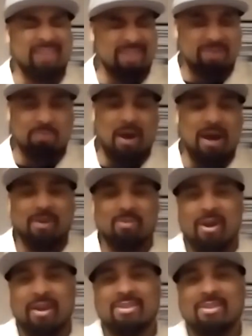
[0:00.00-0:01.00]
get his
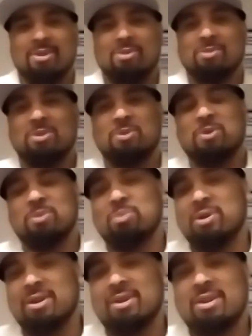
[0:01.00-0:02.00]
mind right to go do it.
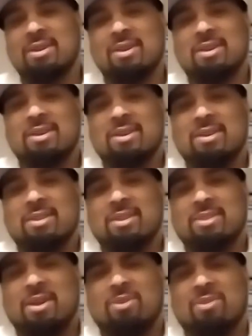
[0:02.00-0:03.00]
But
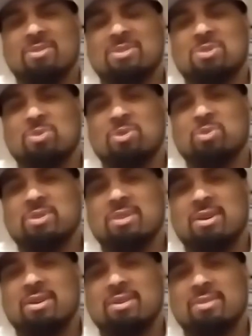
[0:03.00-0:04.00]
and they were on tour with
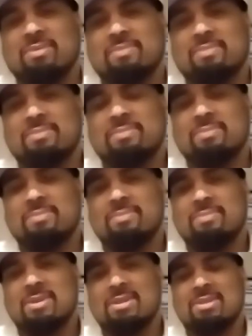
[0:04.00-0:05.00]
uh,
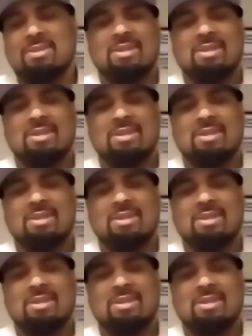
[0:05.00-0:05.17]
his